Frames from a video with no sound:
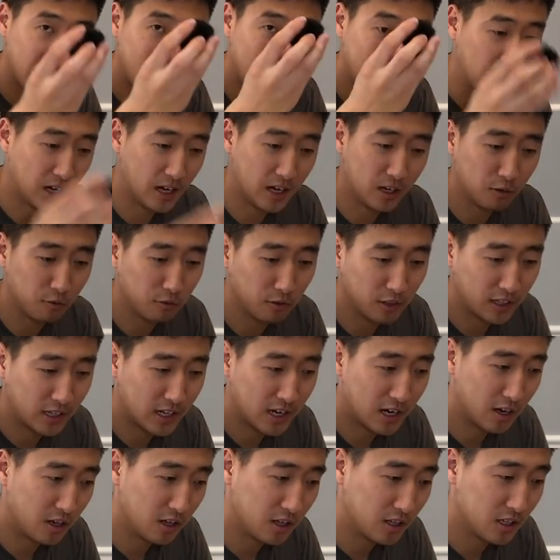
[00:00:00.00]
I, I don't really
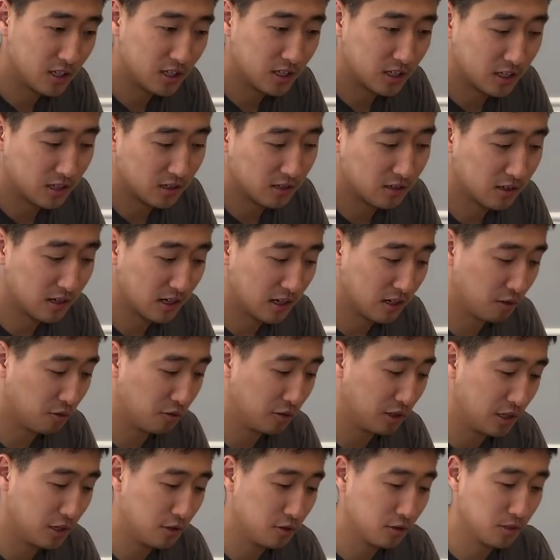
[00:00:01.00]
carry these because I don't
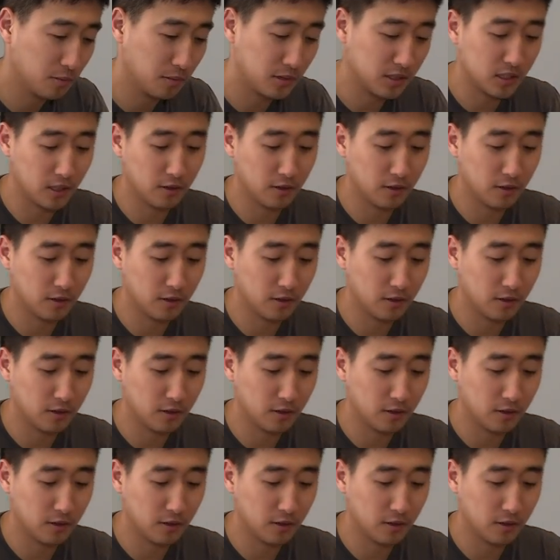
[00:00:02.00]
really use them because